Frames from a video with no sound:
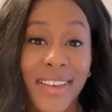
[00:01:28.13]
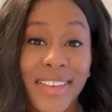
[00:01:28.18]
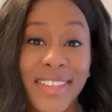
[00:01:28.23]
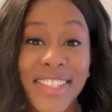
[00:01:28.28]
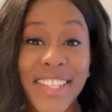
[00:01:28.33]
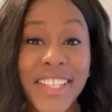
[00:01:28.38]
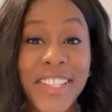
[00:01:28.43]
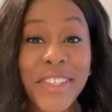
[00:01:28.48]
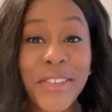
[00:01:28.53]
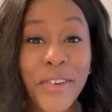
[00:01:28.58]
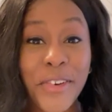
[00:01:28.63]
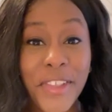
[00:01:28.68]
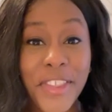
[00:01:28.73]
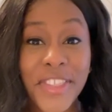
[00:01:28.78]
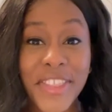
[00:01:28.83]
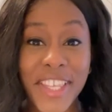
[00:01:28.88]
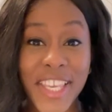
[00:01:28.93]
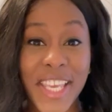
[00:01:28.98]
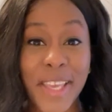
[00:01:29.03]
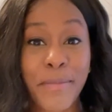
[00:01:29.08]
So your
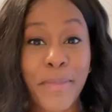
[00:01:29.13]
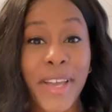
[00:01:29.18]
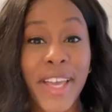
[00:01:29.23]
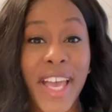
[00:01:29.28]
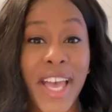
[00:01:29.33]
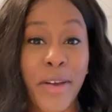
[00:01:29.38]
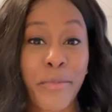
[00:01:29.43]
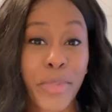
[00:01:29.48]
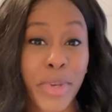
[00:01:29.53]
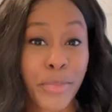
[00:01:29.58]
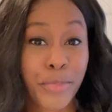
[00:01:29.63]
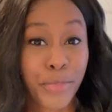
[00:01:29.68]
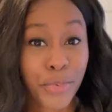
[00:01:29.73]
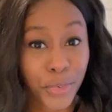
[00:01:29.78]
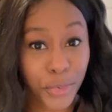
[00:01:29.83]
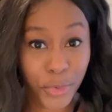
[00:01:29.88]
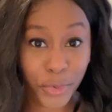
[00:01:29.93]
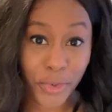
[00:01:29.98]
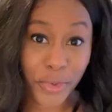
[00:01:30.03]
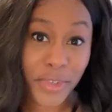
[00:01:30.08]
theme can be
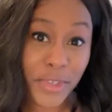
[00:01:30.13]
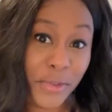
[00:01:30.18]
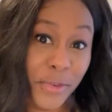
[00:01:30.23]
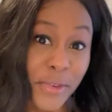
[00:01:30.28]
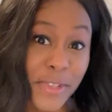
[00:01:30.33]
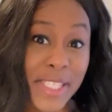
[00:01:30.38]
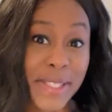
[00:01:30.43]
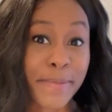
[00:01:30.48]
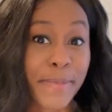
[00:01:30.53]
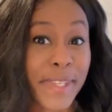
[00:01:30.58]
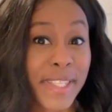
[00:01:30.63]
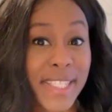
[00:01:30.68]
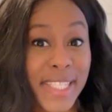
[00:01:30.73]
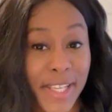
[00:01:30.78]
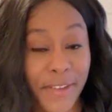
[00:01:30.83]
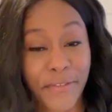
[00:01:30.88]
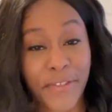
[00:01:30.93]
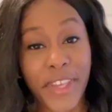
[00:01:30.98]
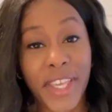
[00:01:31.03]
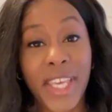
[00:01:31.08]
broad or
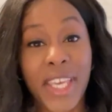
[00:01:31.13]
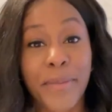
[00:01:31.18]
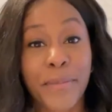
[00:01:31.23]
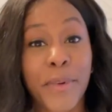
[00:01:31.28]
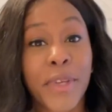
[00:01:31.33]
specific,